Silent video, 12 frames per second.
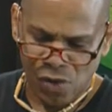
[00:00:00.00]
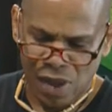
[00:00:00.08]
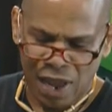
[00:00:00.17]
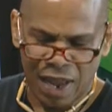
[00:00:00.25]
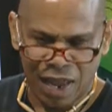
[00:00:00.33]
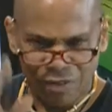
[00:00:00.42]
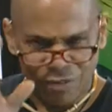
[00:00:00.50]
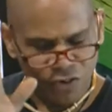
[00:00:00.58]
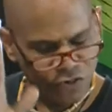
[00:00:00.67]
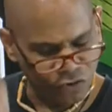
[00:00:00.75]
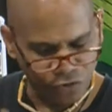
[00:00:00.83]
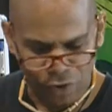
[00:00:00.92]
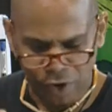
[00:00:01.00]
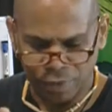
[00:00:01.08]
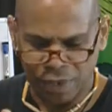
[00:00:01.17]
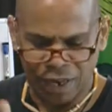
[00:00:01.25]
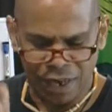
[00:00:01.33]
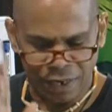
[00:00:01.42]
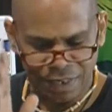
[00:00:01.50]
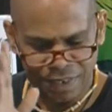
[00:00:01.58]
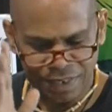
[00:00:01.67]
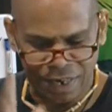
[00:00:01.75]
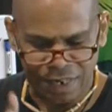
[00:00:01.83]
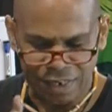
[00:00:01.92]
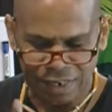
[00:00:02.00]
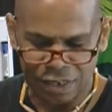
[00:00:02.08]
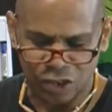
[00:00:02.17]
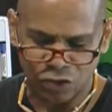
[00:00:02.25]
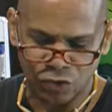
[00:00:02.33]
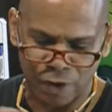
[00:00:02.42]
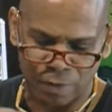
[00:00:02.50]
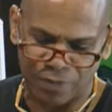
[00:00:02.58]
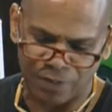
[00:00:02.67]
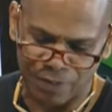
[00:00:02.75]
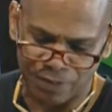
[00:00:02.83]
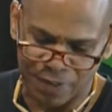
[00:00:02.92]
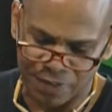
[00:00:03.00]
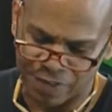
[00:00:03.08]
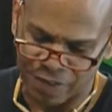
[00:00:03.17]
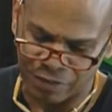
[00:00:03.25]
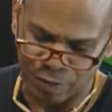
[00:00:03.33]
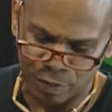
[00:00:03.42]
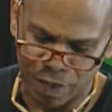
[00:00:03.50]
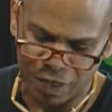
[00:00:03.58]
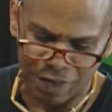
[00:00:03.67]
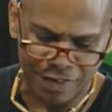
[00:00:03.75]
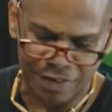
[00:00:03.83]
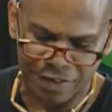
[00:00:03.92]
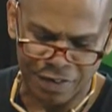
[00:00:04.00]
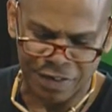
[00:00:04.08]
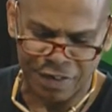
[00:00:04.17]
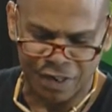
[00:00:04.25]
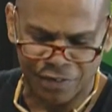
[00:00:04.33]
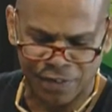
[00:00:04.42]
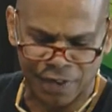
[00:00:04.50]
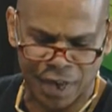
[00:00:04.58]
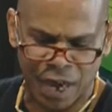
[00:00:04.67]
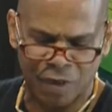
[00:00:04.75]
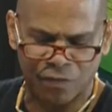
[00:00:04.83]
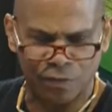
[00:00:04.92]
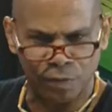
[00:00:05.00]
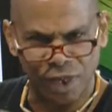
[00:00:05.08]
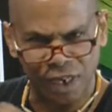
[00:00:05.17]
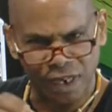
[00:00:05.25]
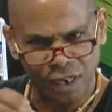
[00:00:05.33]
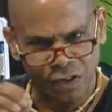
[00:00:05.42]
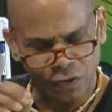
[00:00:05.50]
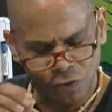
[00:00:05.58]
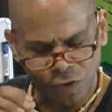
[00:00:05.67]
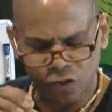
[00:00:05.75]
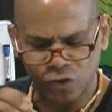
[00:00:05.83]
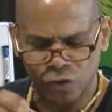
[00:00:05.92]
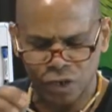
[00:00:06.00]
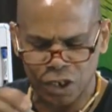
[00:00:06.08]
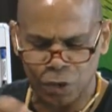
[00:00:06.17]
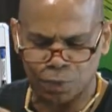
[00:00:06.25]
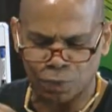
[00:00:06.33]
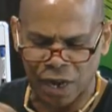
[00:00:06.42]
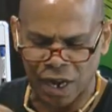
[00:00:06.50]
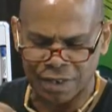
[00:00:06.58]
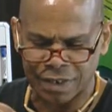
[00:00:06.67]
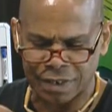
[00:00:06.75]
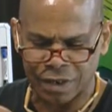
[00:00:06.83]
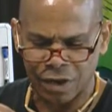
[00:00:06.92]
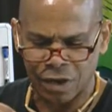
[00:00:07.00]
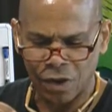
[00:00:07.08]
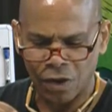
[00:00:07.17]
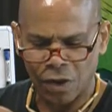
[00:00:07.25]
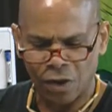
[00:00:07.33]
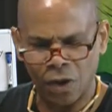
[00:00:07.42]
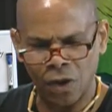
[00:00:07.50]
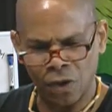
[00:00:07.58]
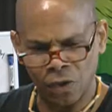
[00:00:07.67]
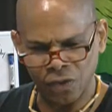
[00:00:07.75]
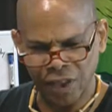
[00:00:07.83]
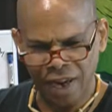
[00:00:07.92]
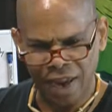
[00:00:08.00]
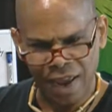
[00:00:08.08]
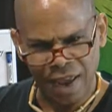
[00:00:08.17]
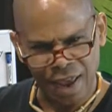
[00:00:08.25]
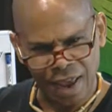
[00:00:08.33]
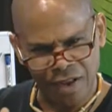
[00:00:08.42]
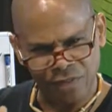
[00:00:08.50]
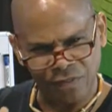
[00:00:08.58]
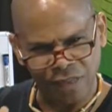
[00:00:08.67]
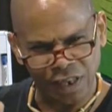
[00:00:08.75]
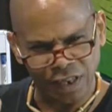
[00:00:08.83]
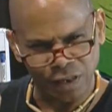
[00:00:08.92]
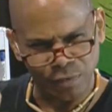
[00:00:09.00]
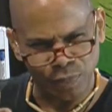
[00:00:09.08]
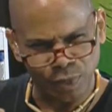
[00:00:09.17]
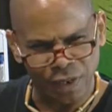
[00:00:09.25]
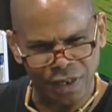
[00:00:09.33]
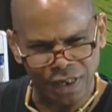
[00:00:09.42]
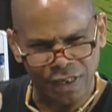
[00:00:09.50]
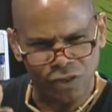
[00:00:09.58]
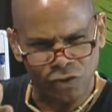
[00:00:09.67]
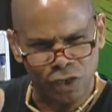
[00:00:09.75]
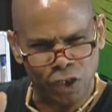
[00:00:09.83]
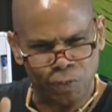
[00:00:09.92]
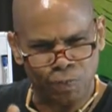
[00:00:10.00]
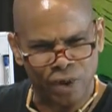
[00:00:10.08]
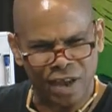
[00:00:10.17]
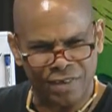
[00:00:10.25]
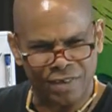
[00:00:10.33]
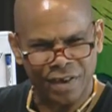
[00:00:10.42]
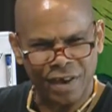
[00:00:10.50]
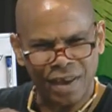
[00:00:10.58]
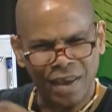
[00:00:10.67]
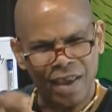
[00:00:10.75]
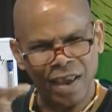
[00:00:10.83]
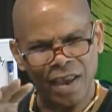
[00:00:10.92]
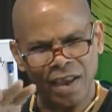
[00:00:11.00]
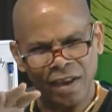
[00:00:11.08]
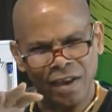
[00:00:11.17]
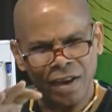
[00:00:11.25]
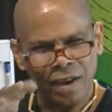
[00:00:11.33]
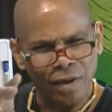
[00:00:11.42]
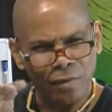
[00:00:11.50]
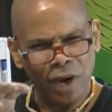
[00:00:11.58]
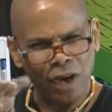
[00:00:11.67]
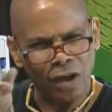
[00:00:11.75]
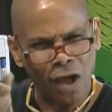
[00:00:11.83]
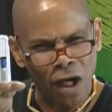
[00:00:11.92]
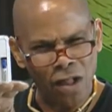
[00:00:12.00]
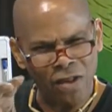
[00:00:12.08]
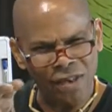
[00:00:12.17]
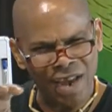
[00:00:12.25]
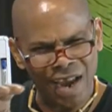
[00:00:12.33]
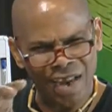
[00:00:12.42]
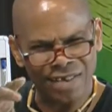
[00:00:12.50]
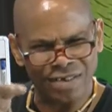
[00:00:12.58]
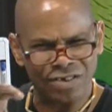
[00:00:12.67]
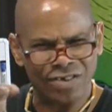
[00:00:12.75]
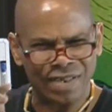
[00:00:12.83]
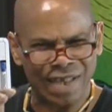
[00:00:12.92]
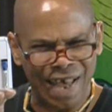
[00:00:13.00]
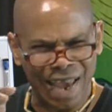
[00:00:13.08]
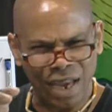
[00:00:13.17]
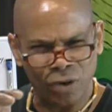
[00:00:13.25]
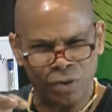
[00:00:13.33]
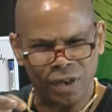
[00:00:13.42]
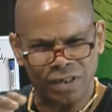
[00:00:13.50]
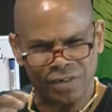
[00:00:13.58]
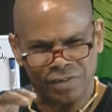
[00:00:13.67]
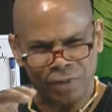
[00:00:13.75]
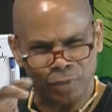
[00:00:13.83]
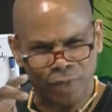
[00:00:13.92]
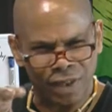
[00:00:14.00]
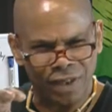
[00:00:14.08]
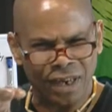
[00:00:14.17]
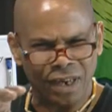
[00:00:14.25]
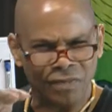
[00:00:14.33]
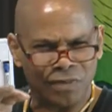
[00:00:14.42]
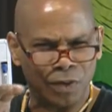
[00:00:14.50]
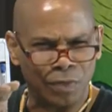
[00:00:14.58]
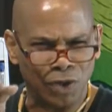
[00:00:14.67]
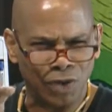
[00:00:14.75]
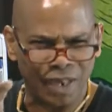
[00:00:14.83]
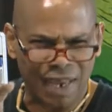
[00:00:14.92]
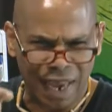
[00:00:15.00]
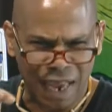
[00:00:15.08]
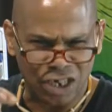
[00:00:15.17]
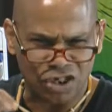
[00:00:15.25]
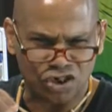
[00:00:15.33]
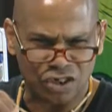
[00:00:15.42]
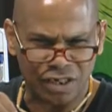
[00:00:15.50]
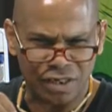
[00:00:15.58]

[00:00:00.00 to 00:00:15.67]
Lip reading: I have a script. I gotta stay to the script. 57 minutes isn't enough time for me to express all that I have the ability to express in my colonizer's language of ability of communication.